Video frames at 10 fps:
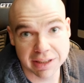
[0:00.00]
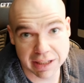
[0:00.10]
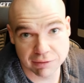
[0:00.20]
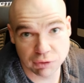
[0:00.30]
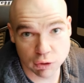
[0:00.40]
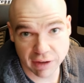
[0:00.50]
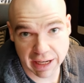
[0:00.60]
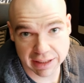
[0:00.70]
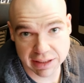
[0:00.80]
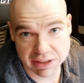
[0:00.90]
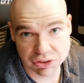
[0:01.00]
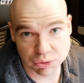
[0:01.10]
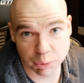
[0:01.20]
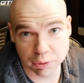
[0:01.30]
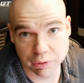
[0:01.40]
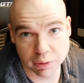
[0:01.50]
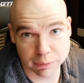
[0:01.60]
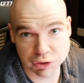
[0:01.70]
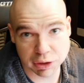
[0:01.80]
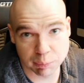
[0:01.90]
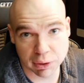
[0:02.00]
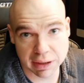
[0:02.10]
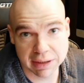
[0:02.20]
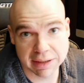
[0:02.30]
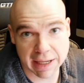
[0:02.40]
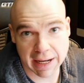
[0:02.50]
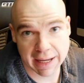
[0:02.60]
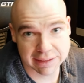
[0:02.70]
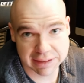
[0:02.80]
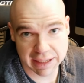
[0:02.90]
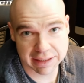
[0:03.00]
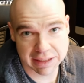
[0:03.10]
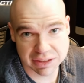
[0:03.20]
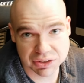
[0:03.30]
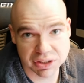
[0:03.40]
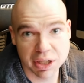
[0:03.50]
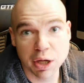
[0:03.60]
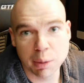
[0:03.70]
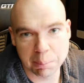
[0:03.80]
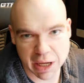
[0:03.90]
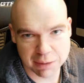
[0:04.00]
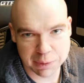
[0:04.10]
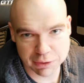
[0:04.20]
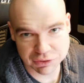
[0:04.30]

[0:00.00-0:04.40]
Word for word: If you've had this or you know someone that has had this, maybe you've